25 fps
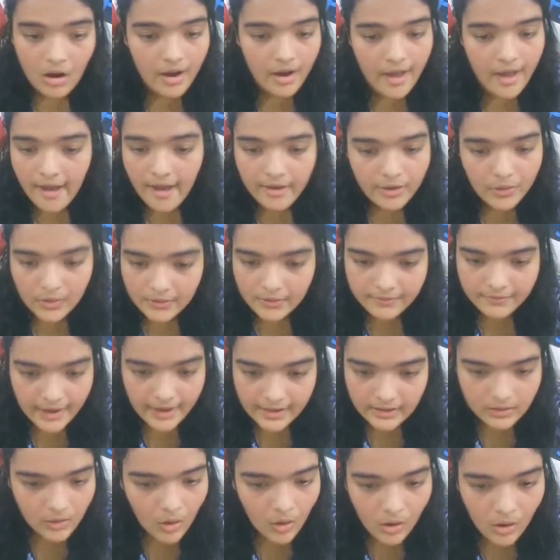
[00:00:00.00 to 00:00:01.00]
You can
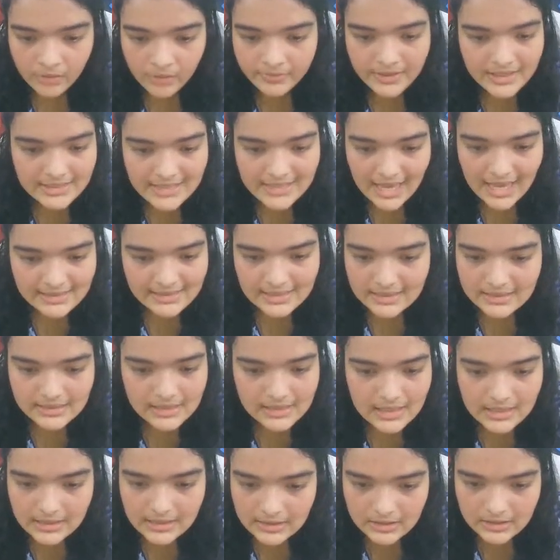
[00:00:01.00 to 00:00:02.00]
find all of these assets
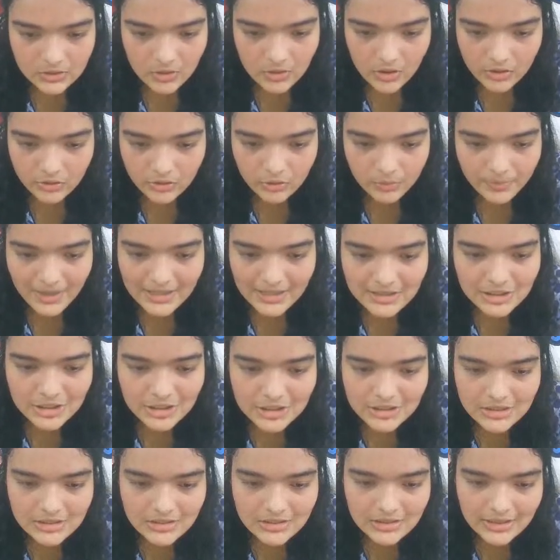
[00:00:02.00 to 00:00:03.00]
in the Discord group. Let's
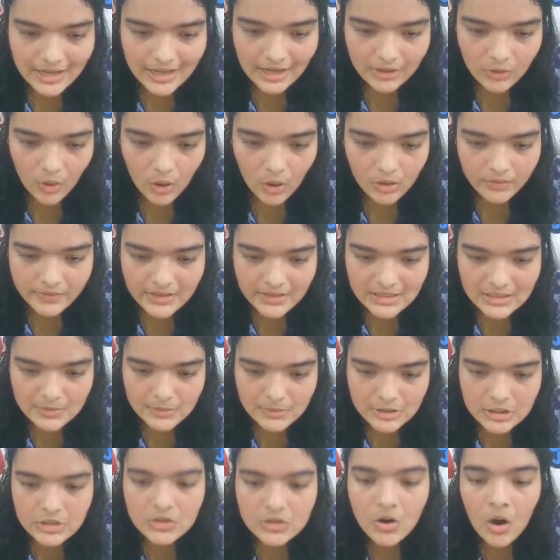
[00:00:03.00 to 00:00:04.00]
just get all of these
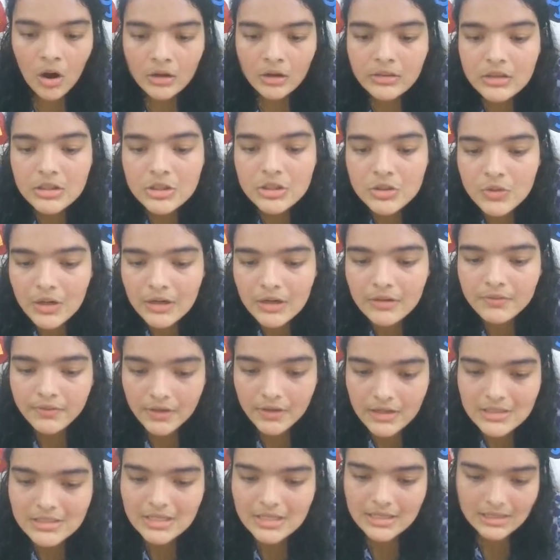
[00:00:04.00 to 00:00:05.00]
images on the screen
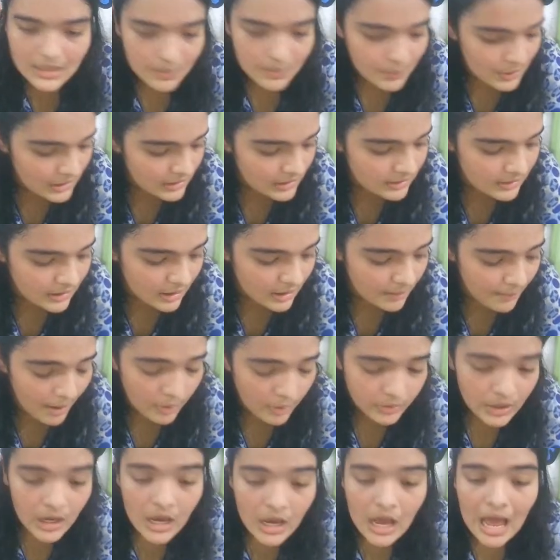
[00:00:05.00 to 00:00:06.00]
first, and then we can think
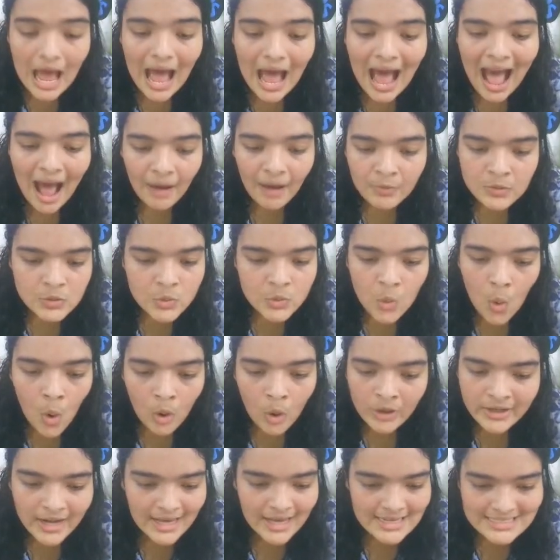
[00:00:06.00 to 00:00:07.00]
about how to
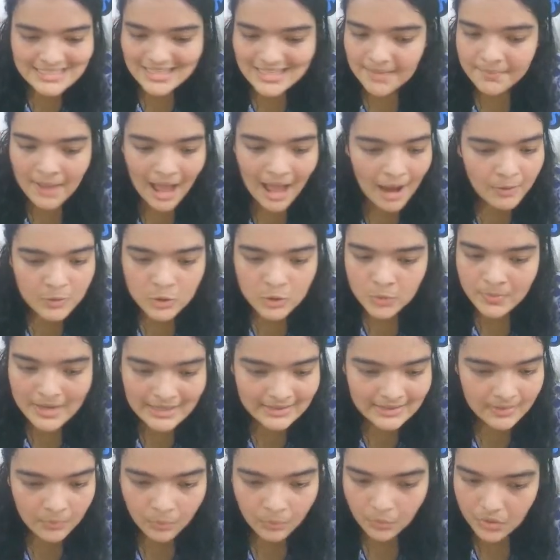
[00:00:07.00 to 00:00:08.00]
organize them, how to
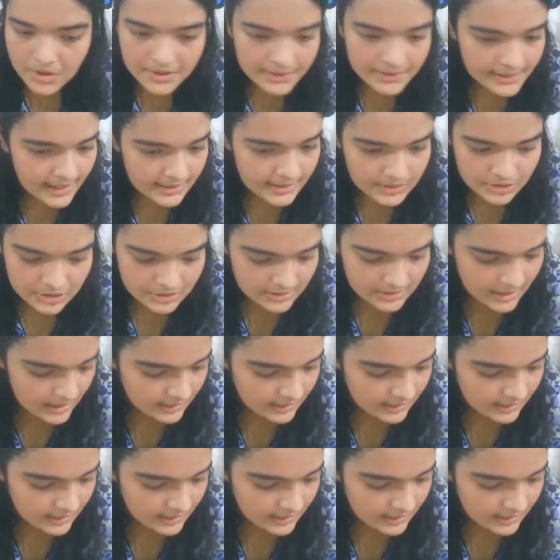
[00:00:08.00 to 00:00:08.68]
make them work. Let's just get